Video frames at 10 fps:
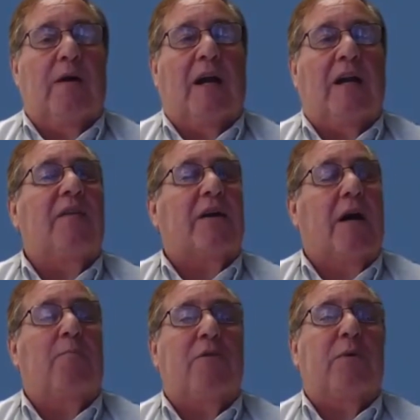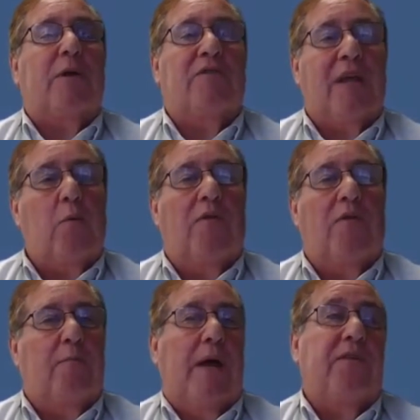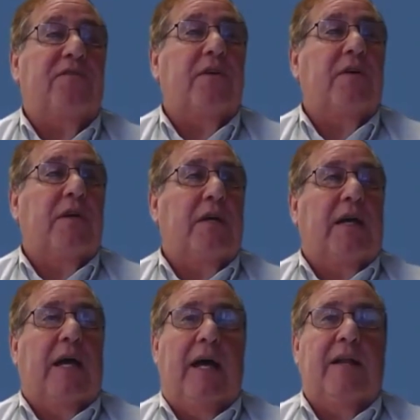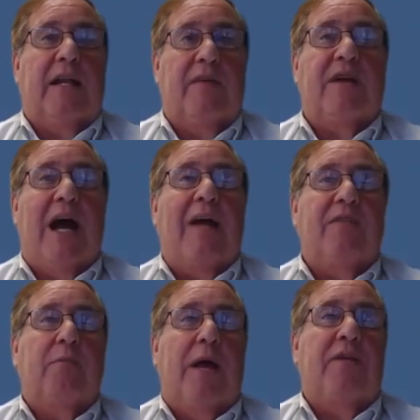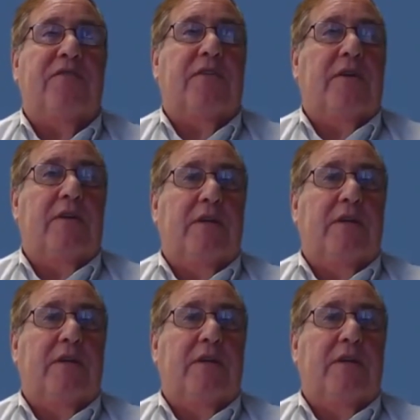lot of other companies because they want the best, and they've gotten the best.